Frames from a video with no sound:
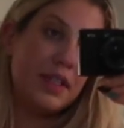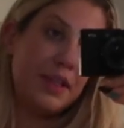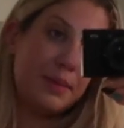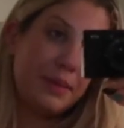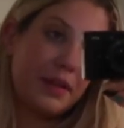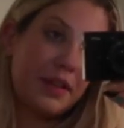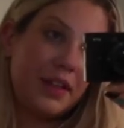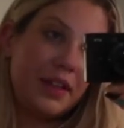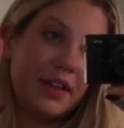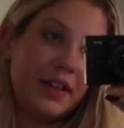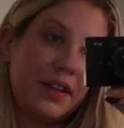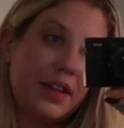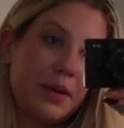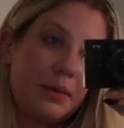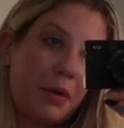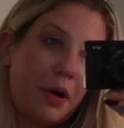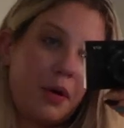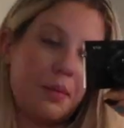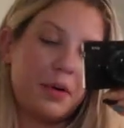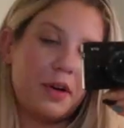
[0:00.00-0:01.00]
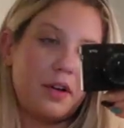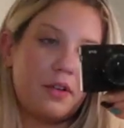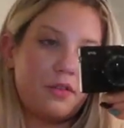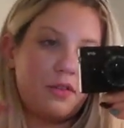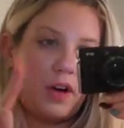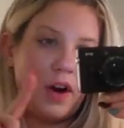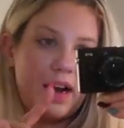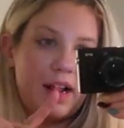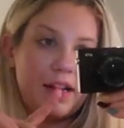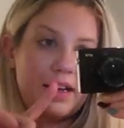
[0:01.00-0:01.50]
deep cleaning the apartment on
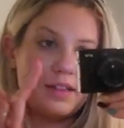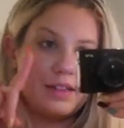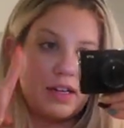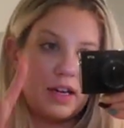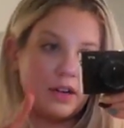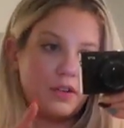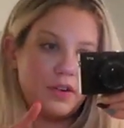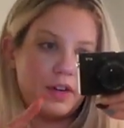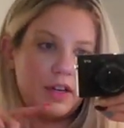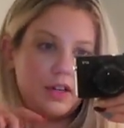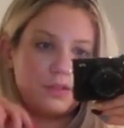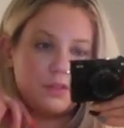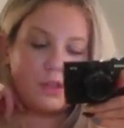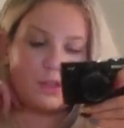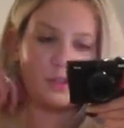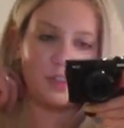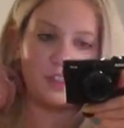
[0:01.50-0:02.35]
Friday and decorating for